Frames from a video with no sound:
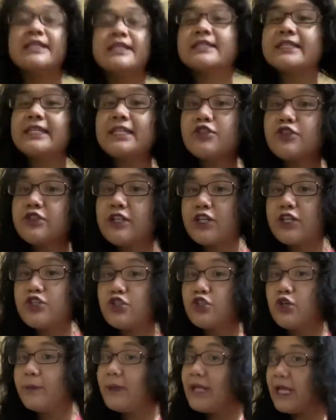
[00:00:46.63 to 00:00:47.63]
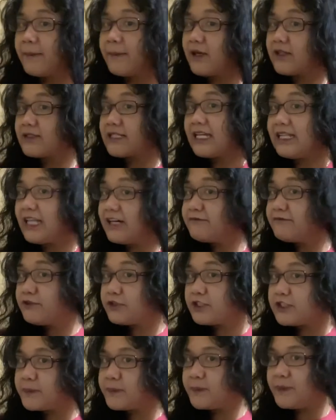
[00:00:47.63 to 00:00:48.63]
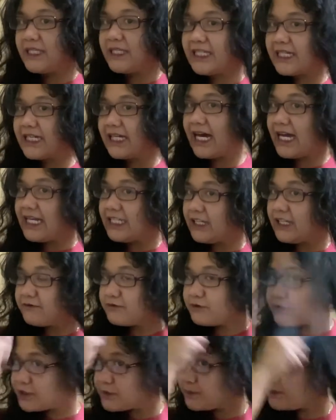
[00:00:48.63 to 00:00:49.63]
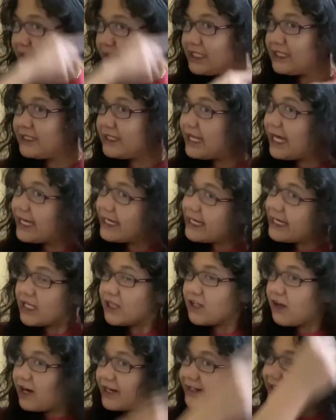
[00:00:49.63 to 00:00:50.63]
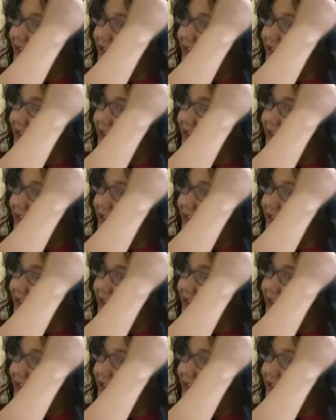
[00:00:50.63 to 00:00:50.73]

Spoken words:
sa introduction ko pala because I love to speak. I love to speak like a lot.